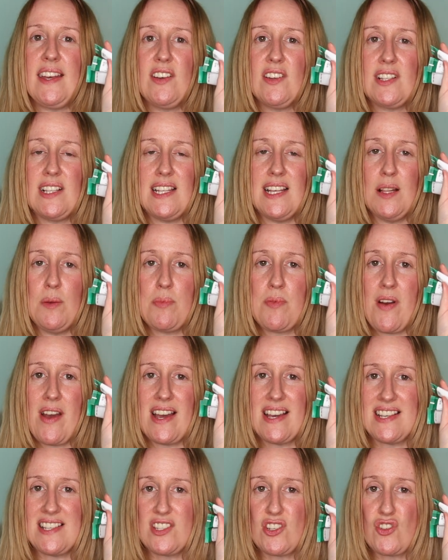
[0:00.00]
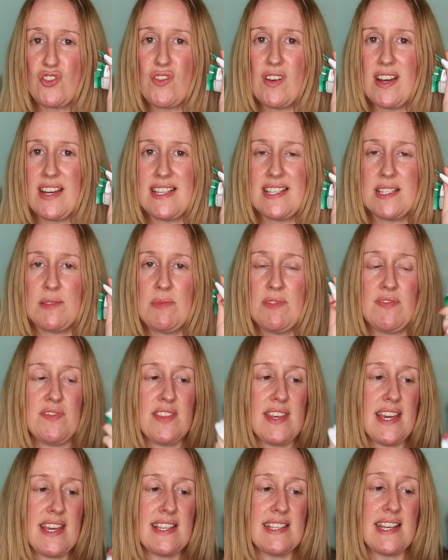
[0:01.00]
good little price to try some of
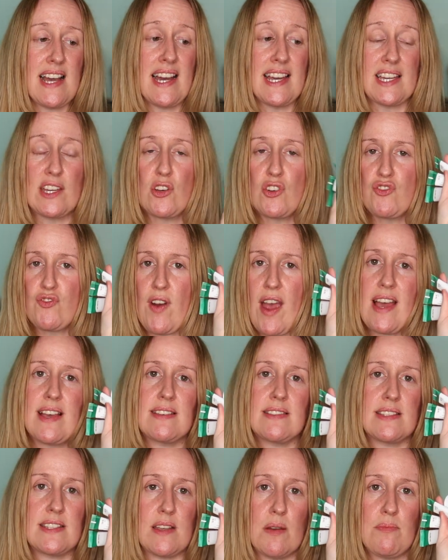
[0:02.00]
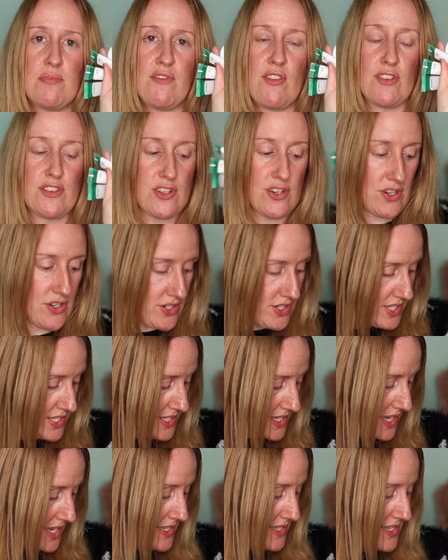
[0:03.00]
the Tiger Grass
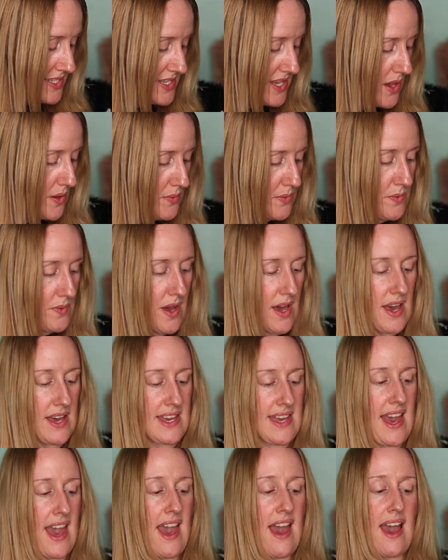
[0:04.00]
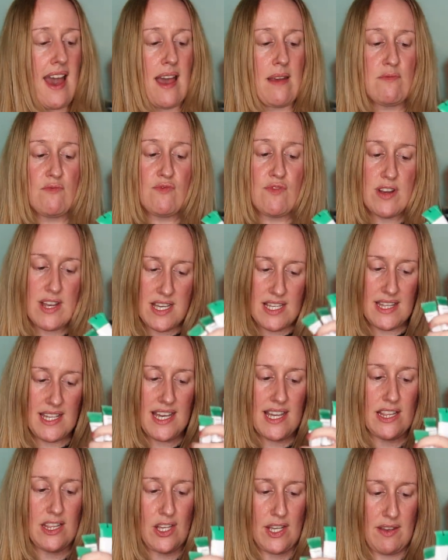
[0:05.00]
products. And so, yeah, I'm
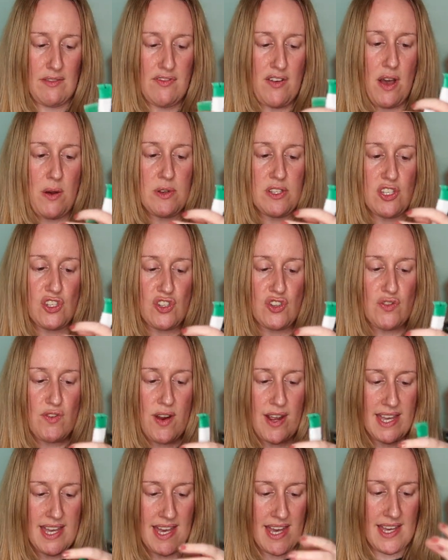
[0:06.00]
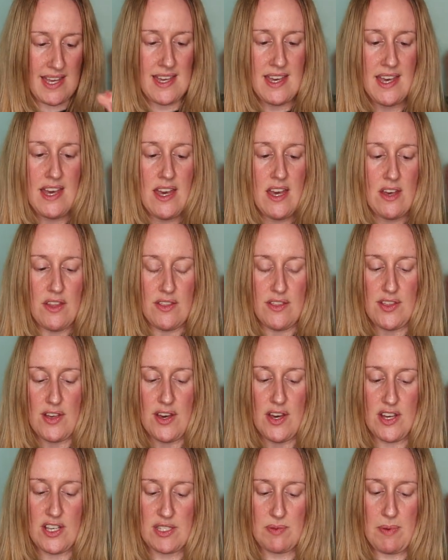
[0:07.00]
really looking forward to trying
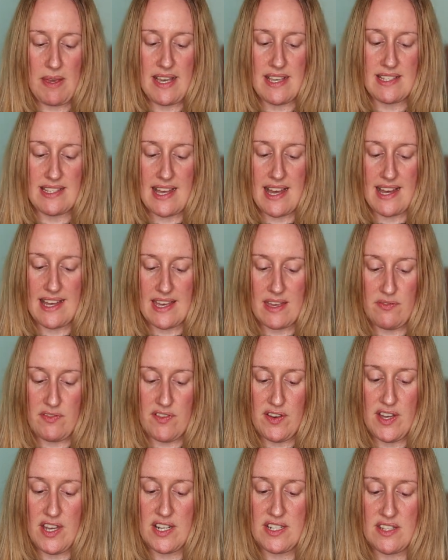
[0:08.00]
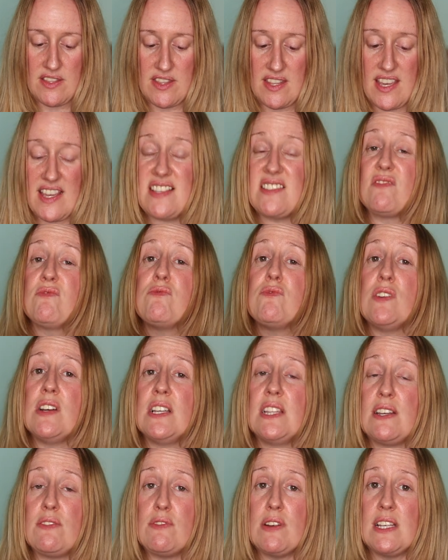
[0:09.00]
those, because I have heard these are
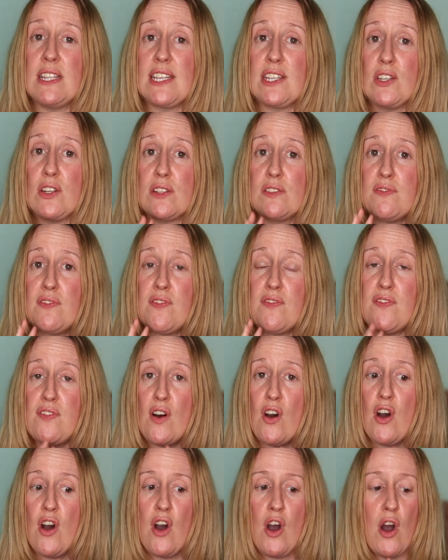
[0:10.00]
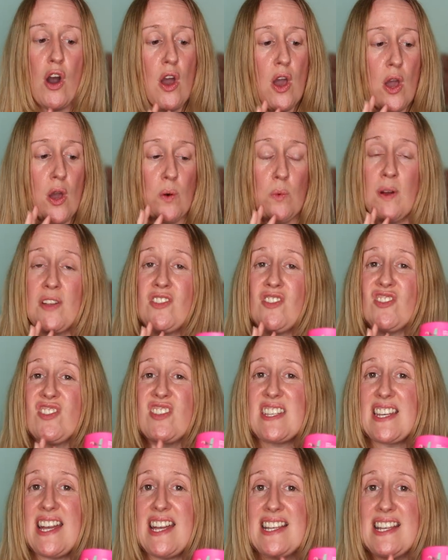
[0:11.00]
really, really good for when your
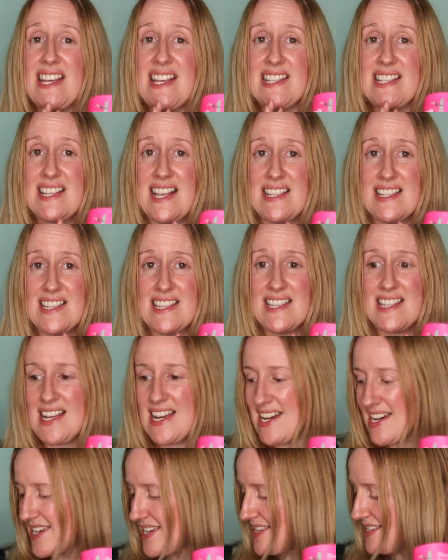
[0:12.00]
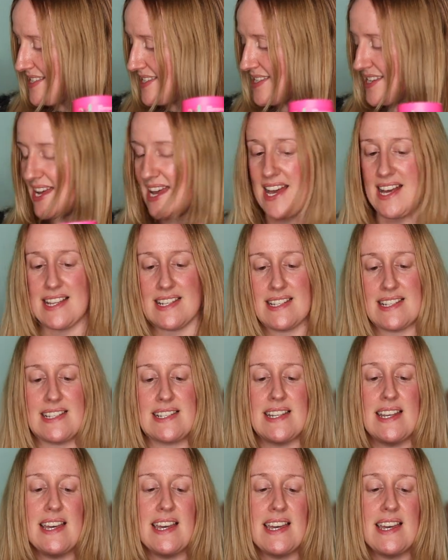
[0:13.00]
skin is sensitised, and,